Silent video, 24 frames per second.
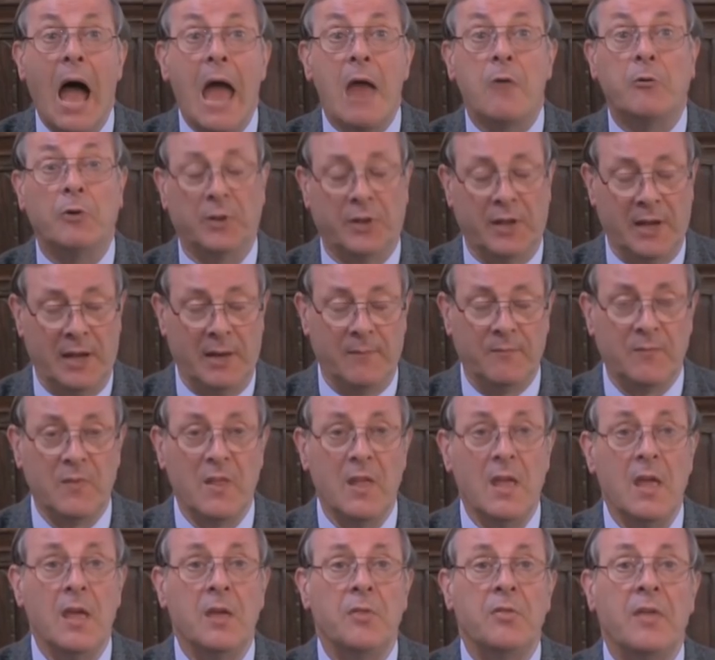irony
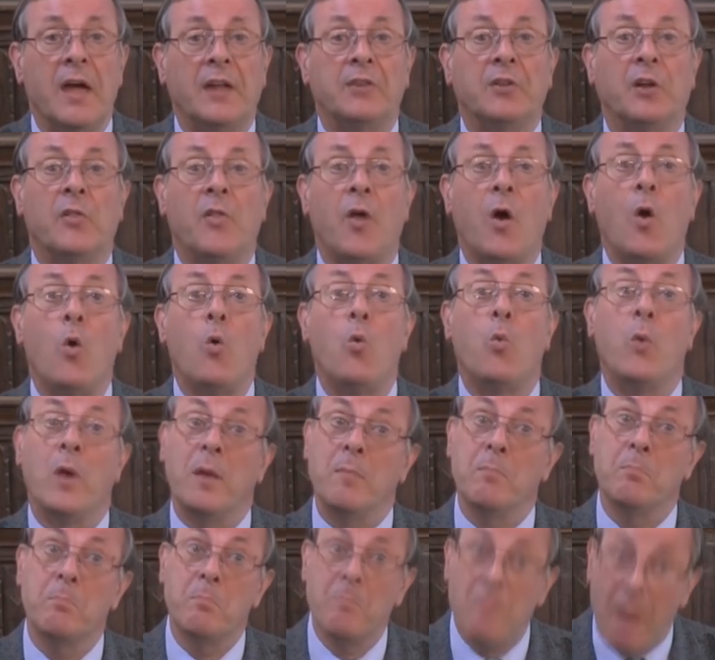that although
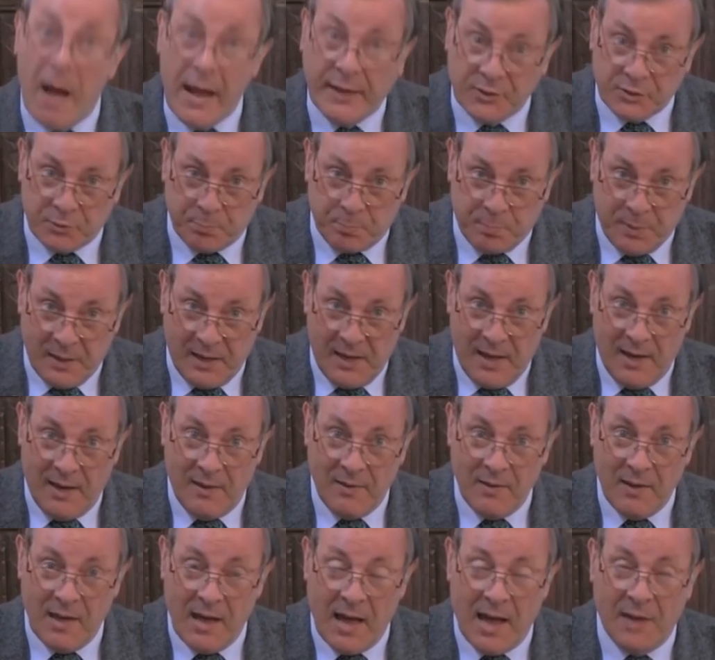we might
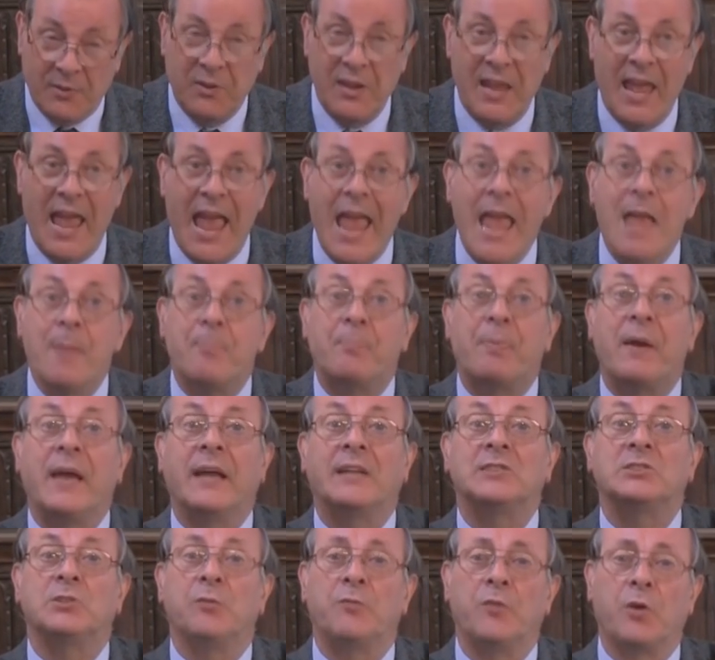be at the
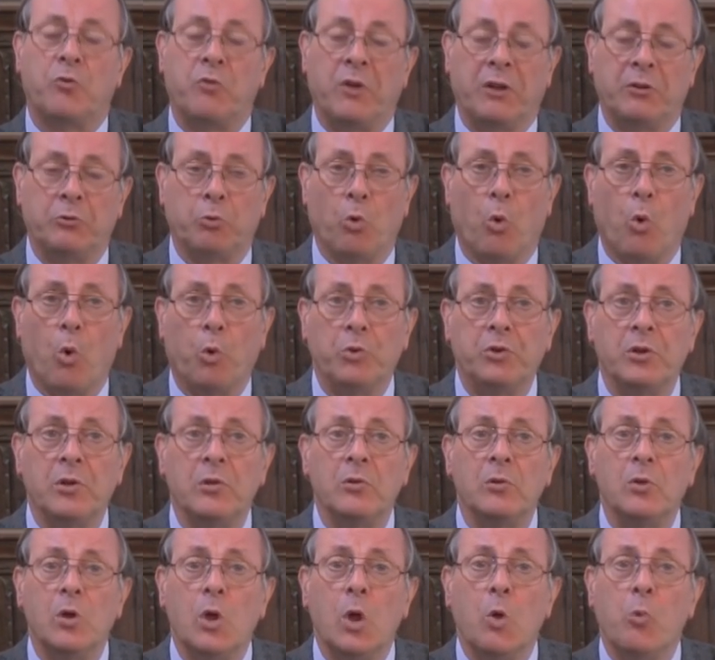apex of the created
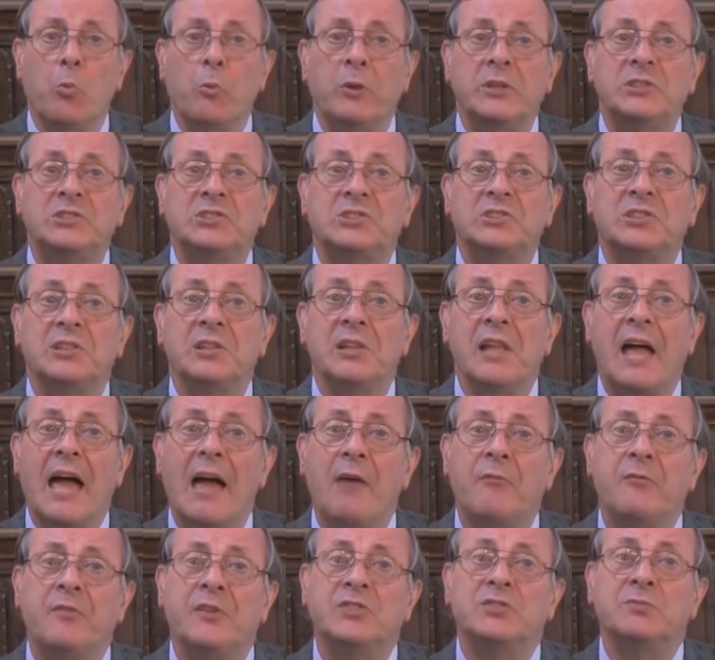order, we still
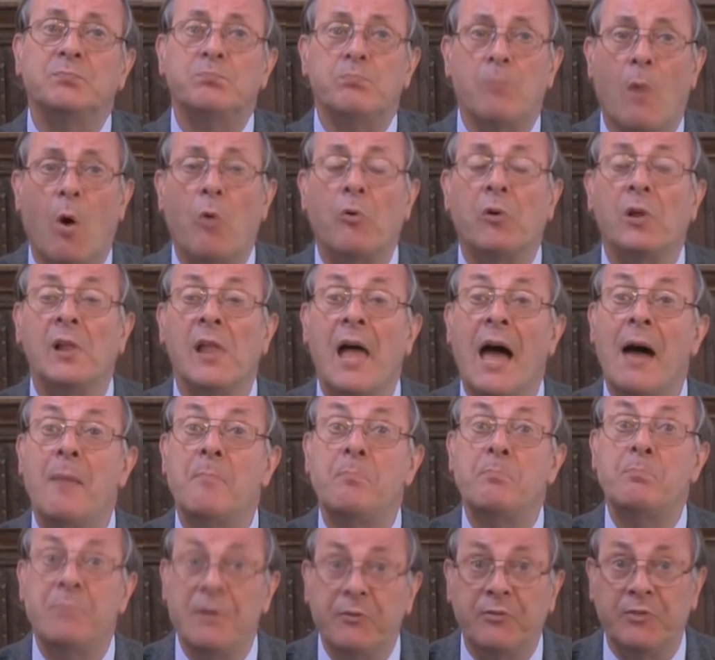have this moral
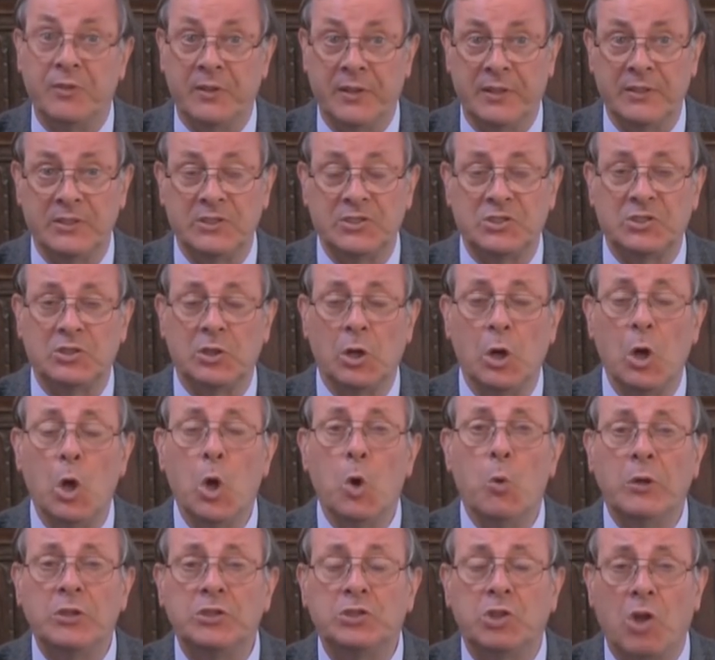ambivalence
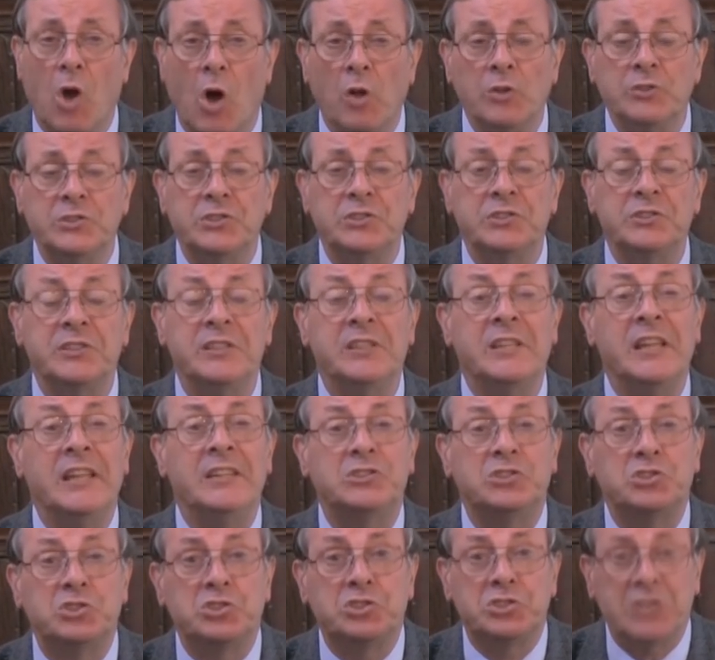which constantly
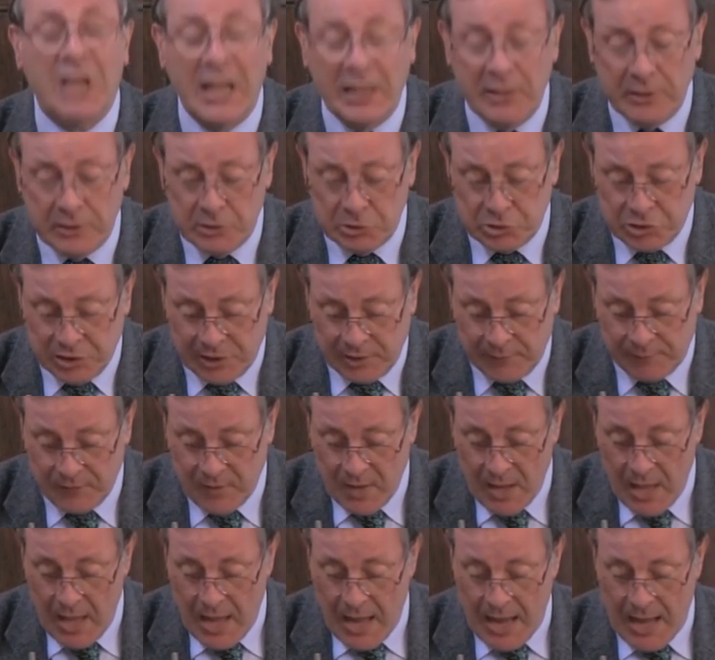needs challenging
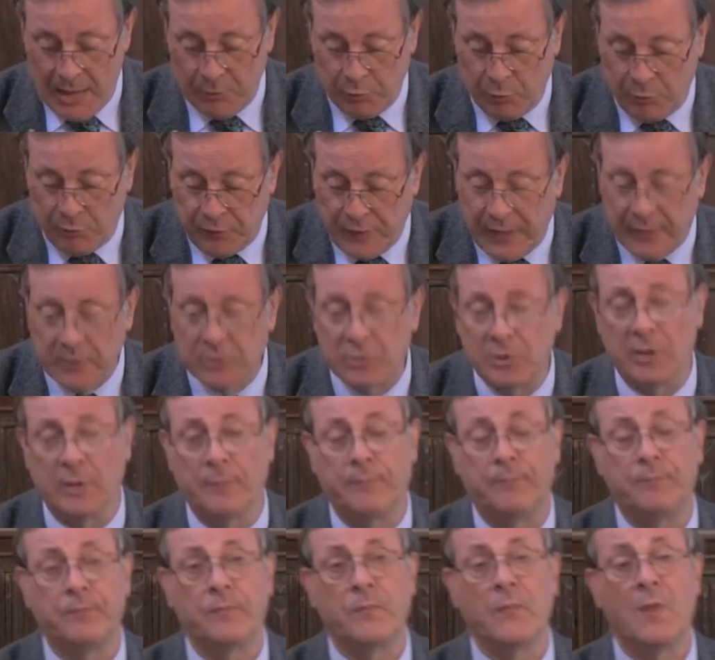and
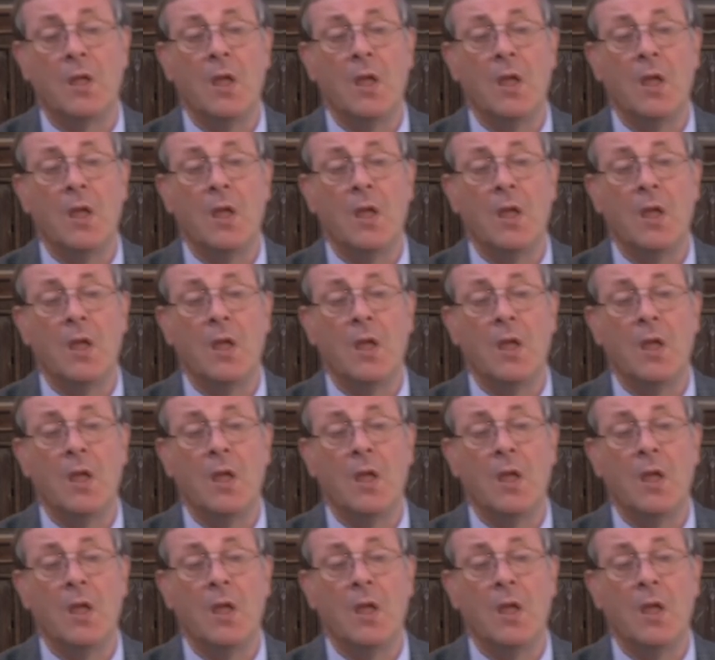reflecting.